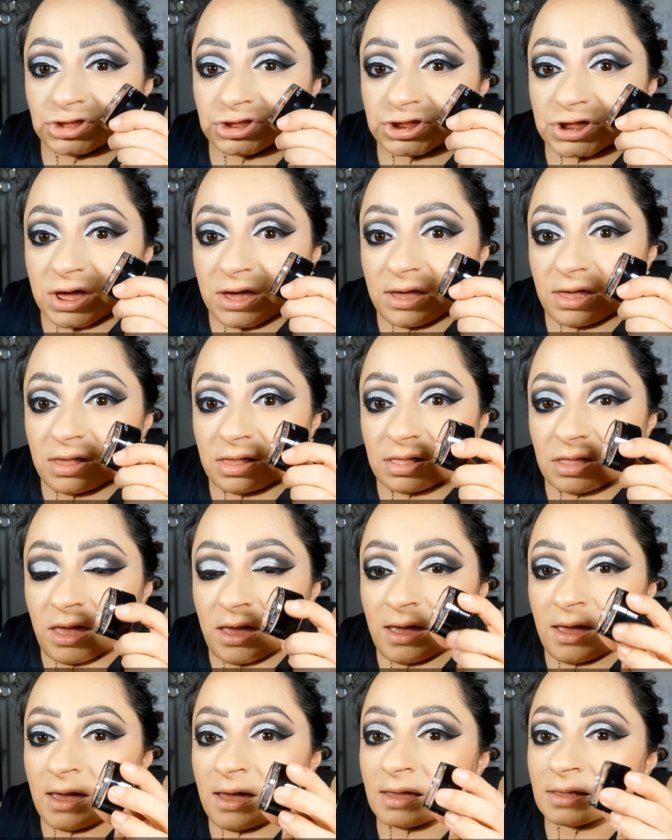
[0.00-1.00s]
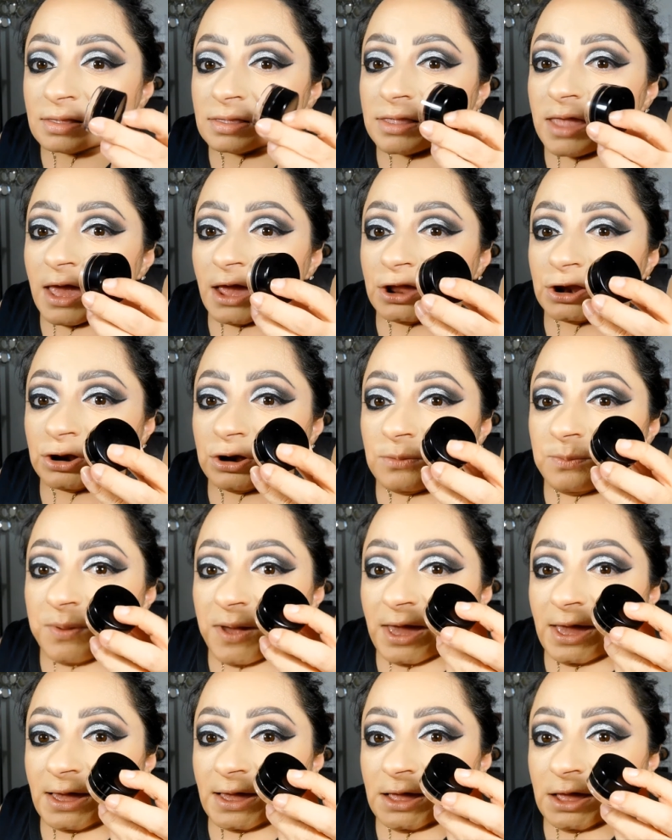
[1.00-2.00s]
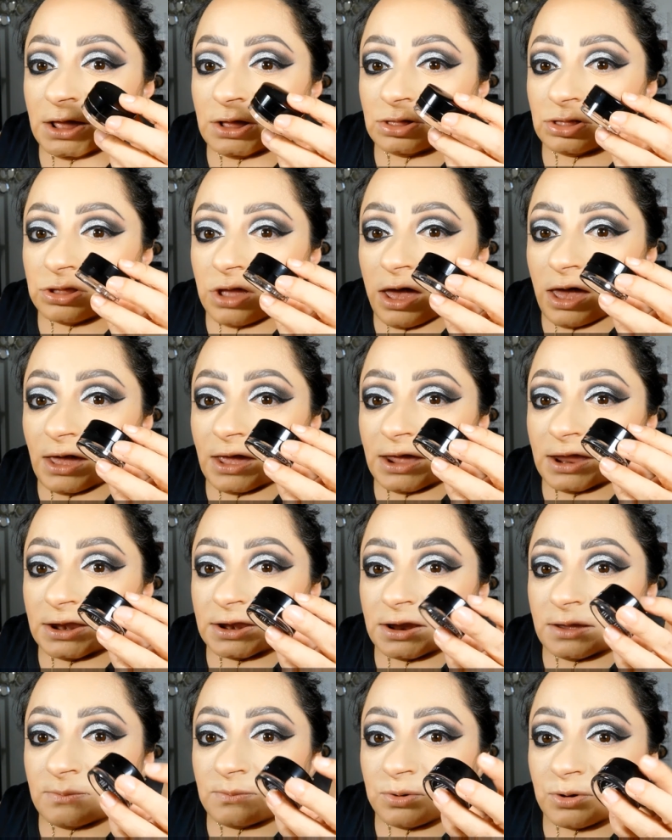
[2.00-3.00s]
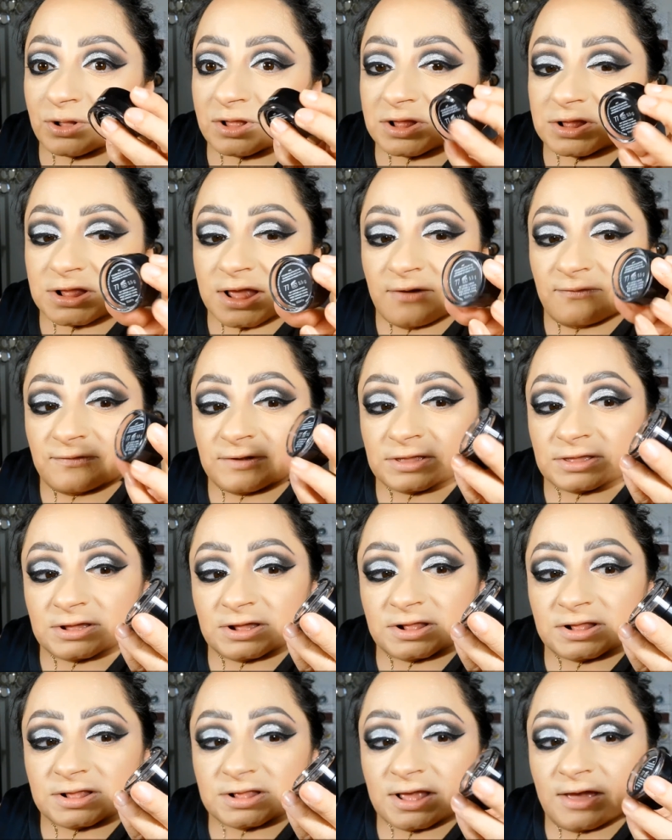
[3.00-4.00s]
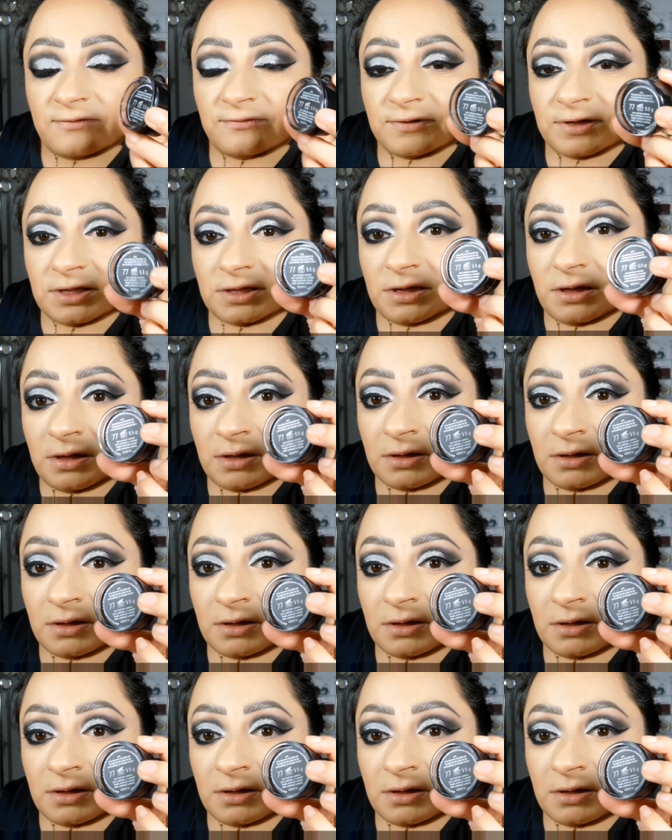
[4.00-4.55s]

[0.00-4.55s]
gel liner by Inglot in number 77.